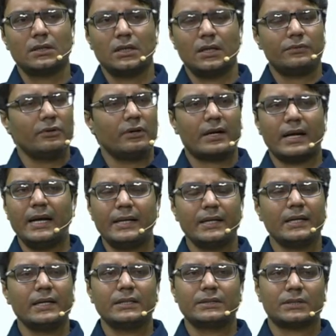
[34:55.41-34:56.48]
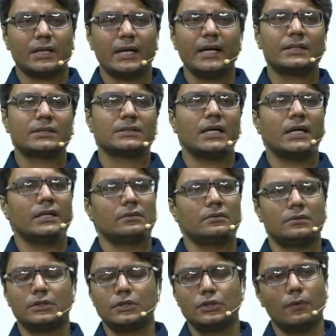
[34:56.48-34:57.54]
if you are writing it correct, then
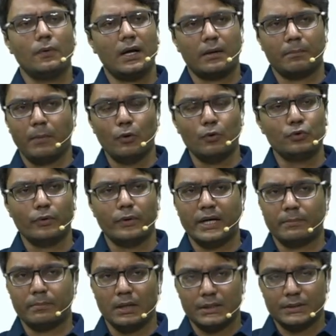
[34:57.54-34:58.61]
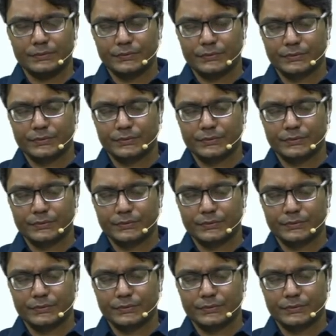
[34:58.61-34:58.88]
you are bound to get marks.